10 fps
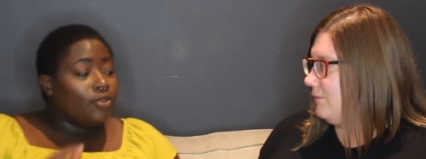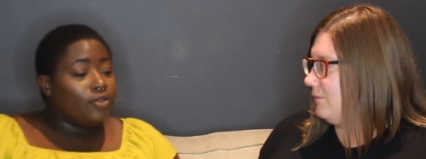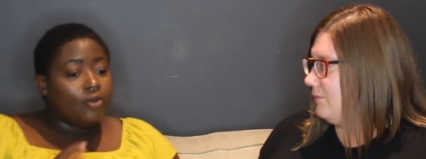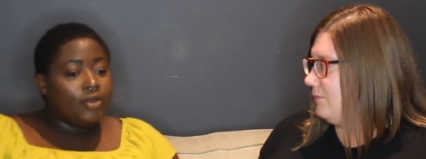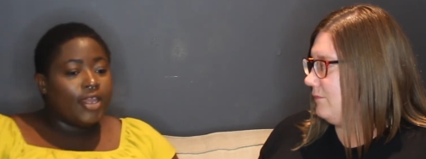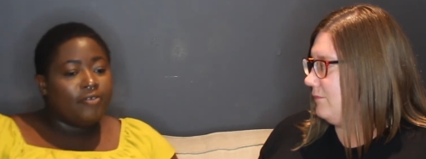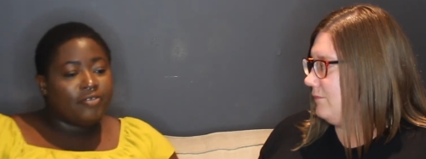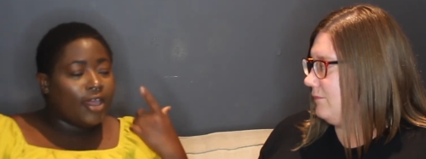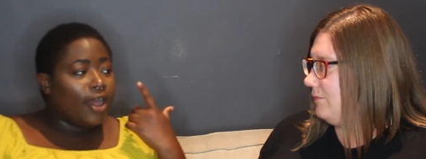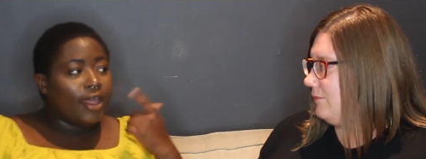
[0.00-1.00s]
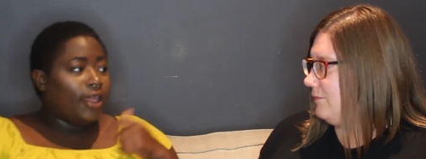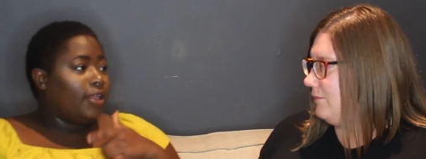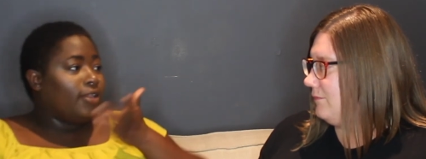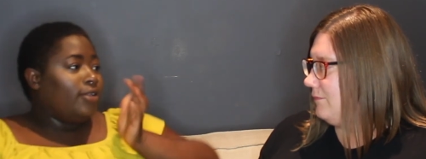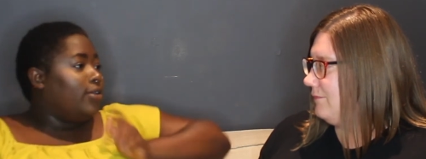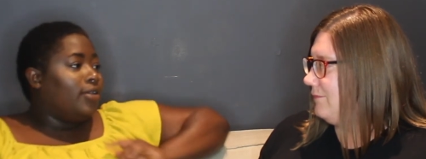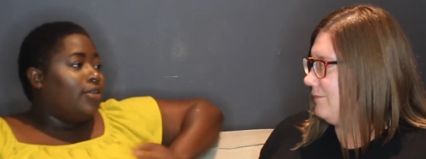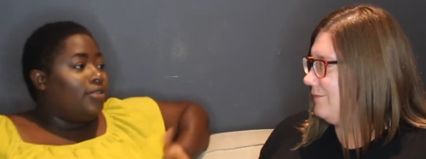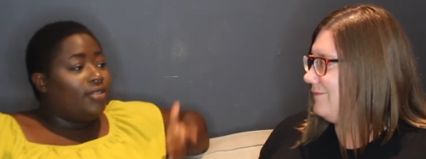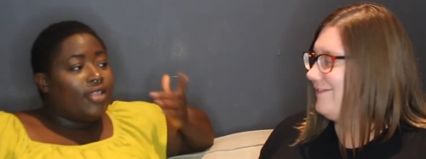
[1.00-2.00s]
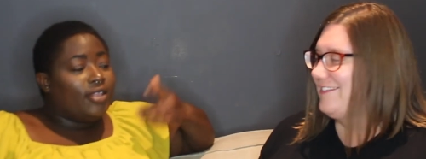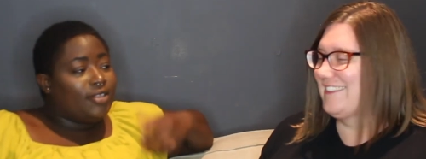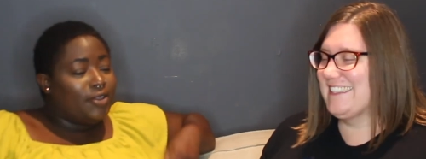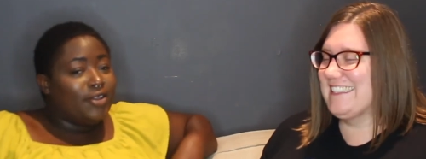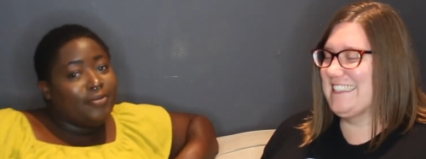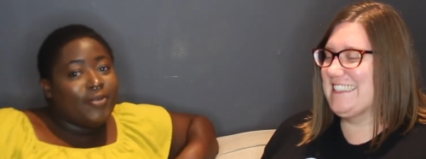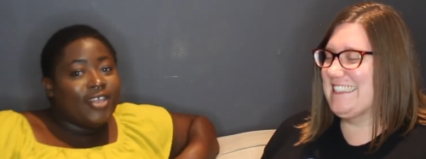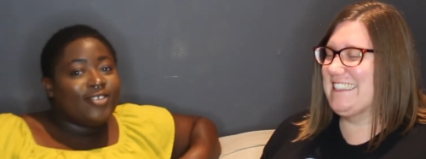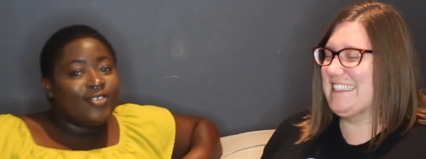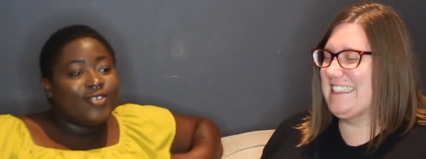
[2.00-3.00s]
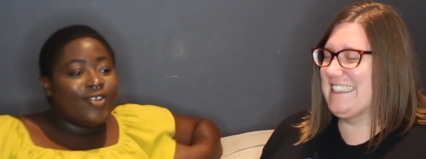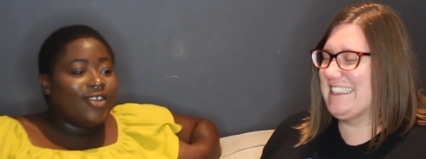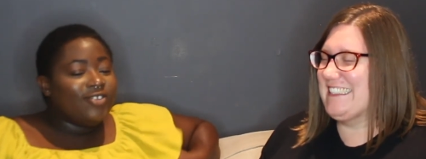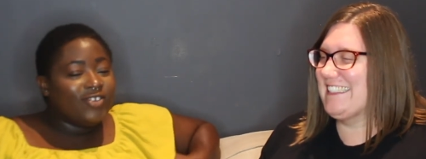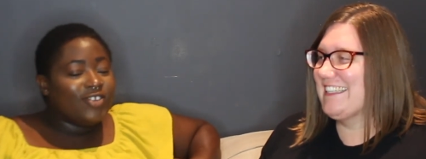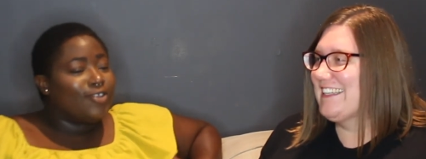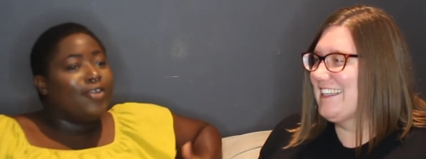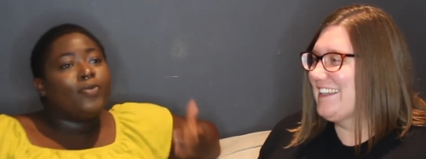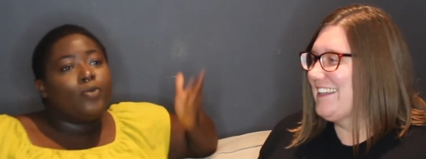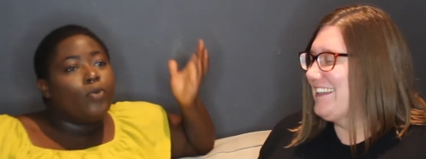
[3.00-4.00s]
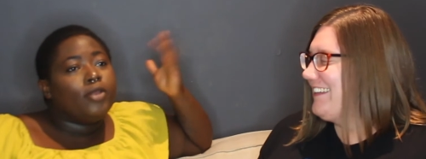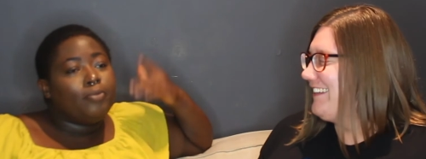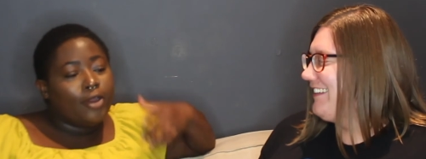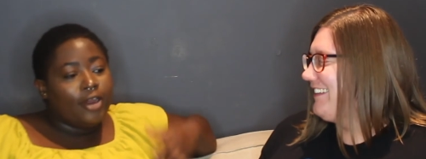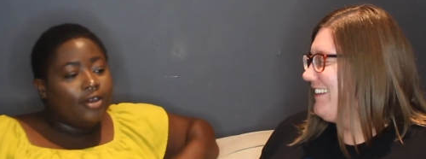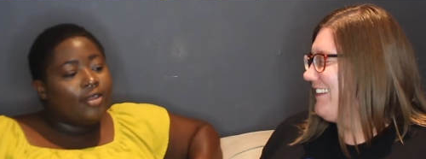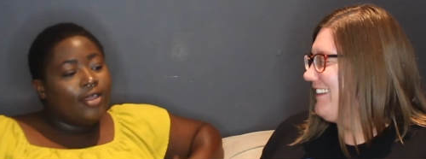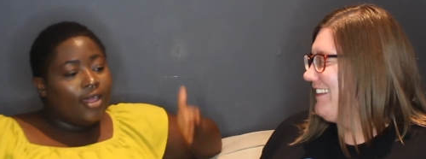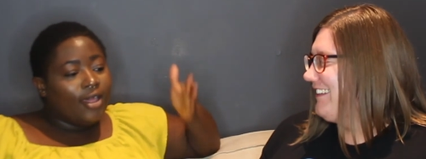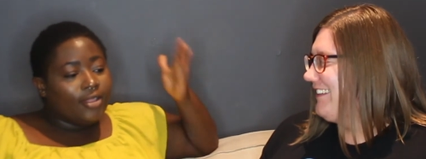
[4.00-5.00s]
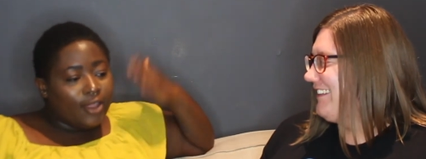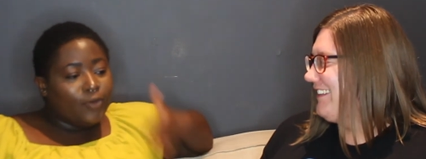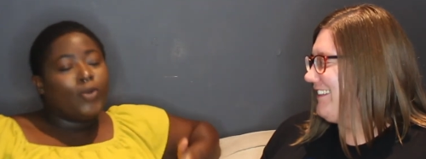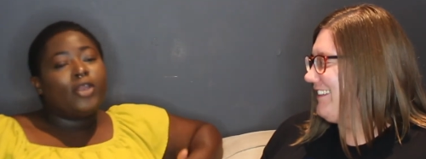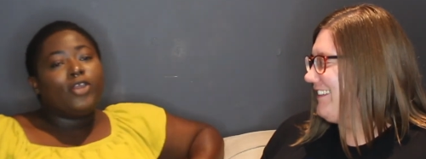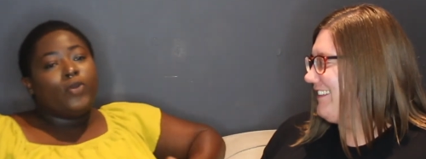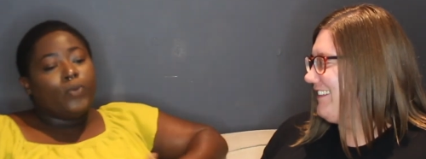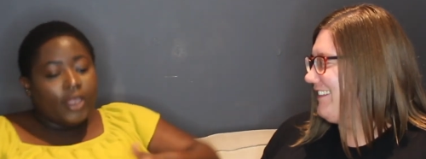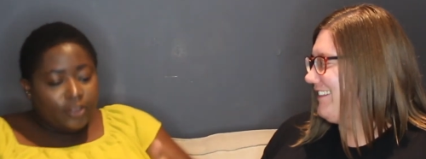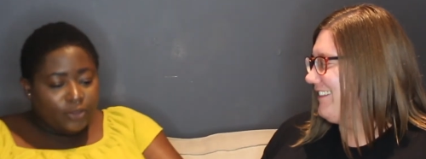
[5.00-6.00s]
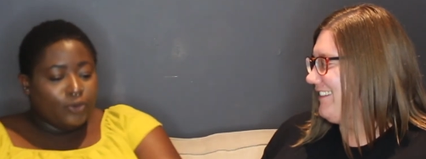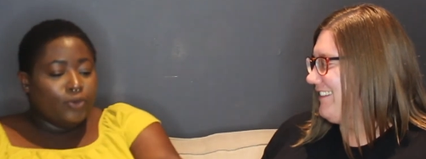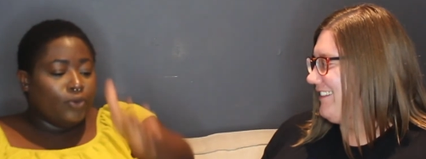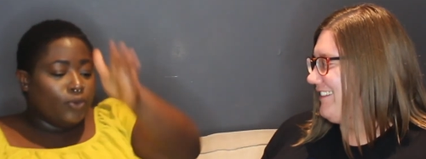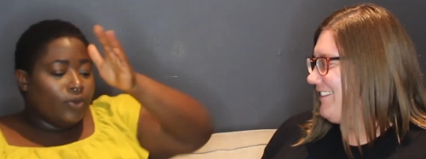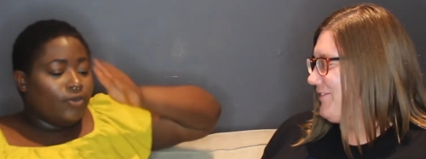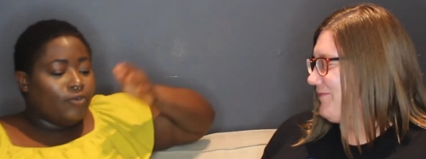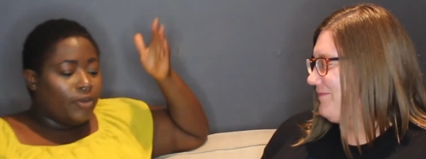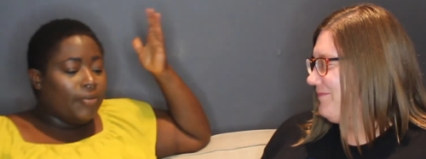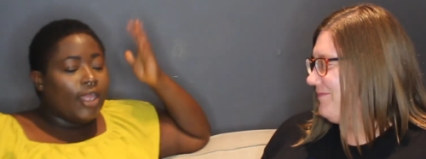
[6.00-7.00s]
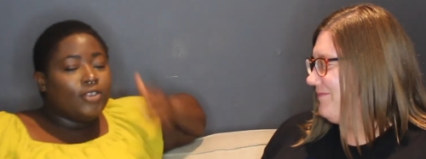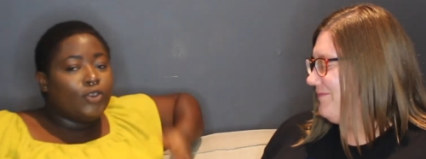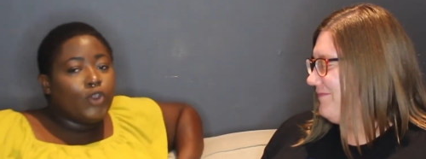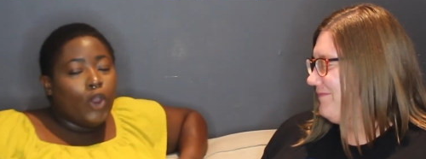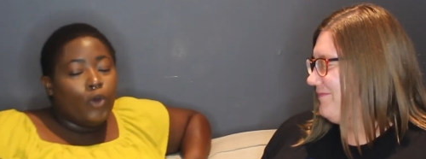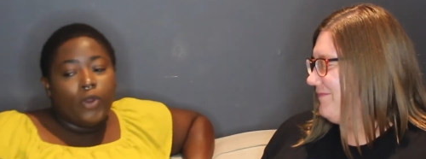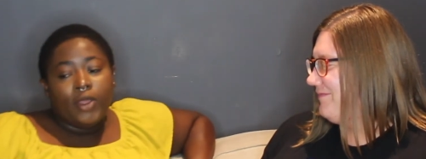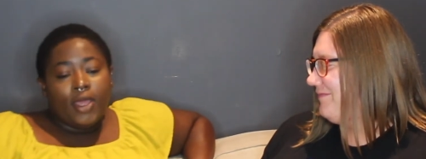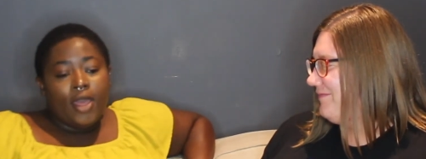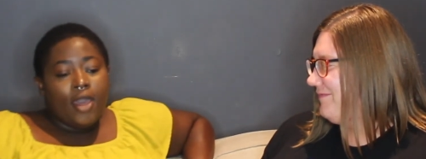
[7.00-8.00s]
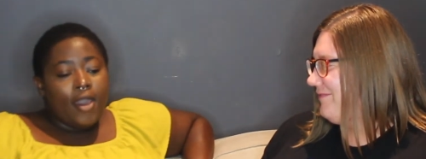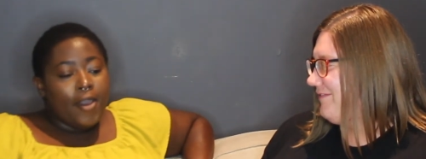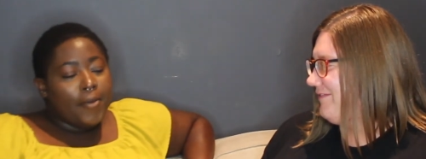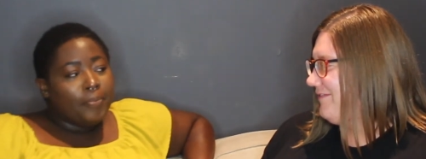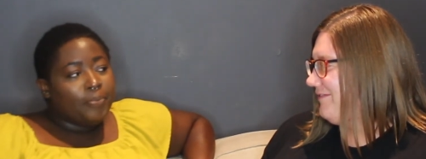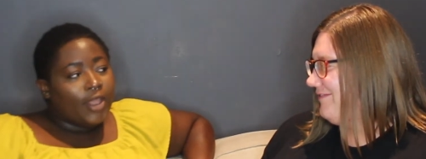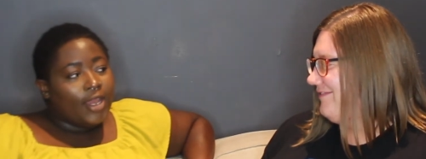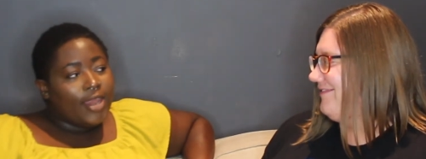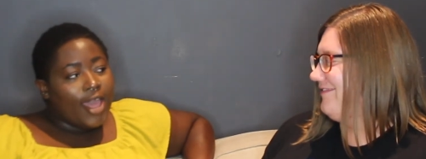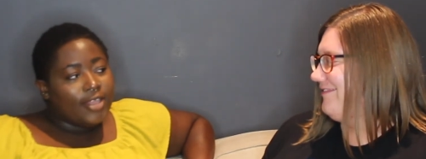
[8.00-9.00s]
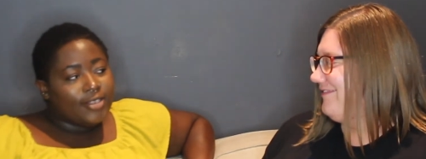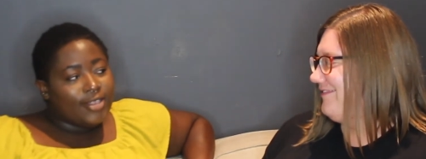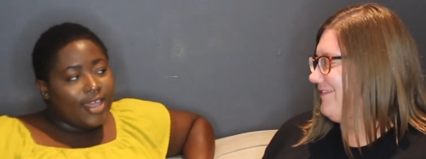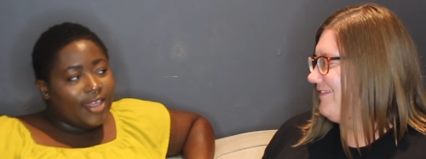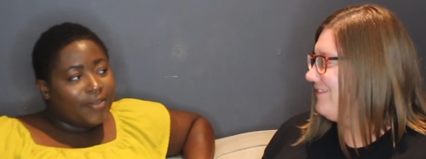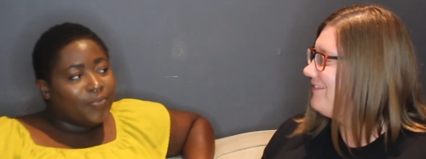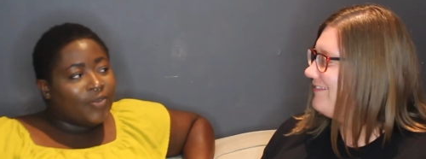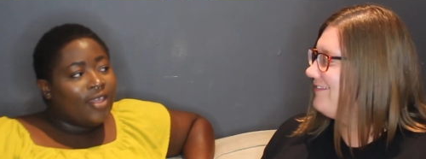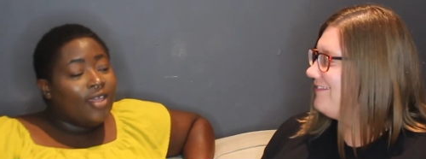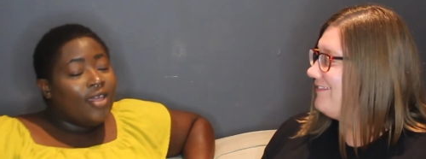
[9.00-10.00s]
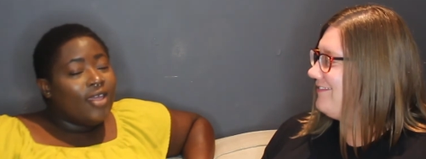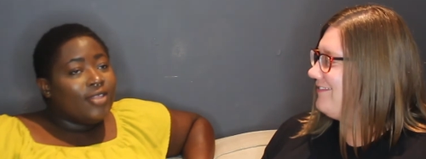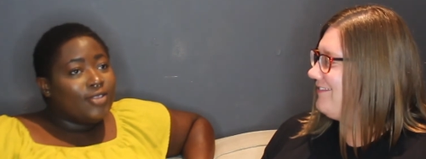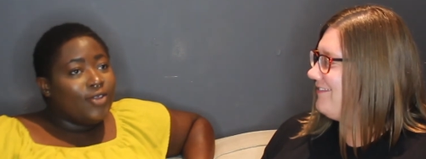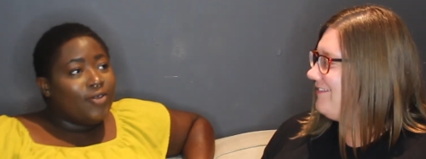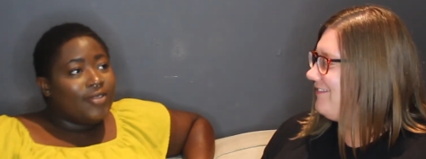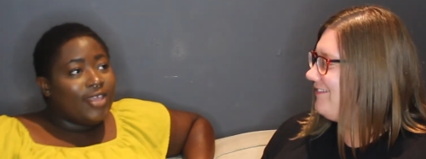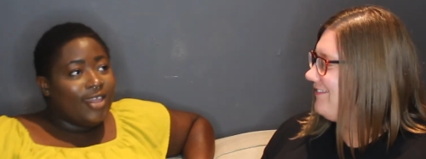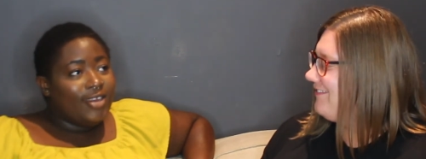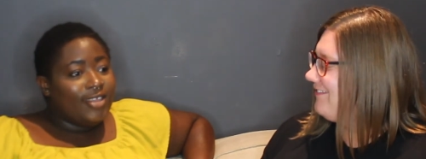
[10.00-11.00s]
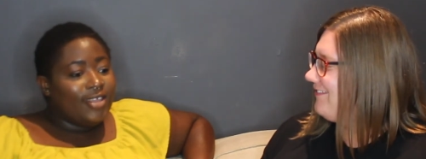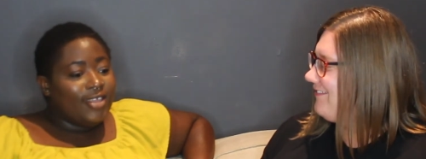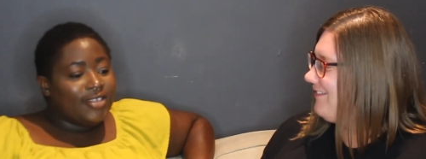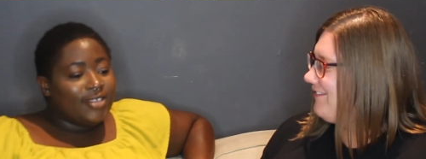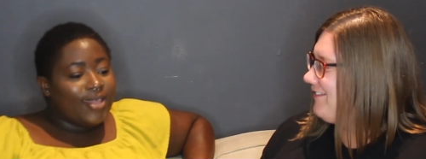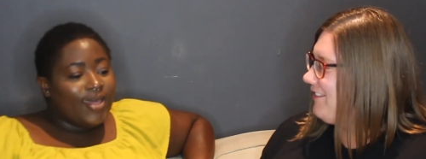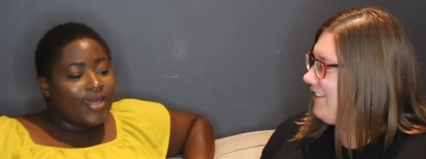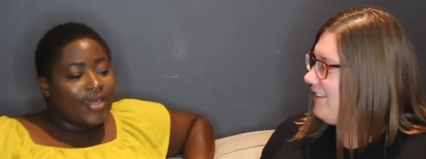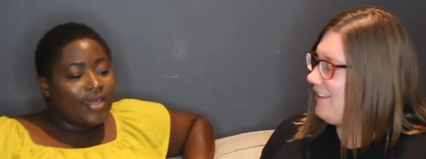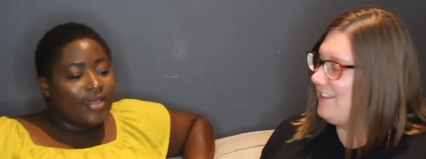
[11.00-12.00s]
Speaker 1: with your left eye, that's a good place to start. Just start with one part and then work your way through from head to toe. Last thing. So Katie is like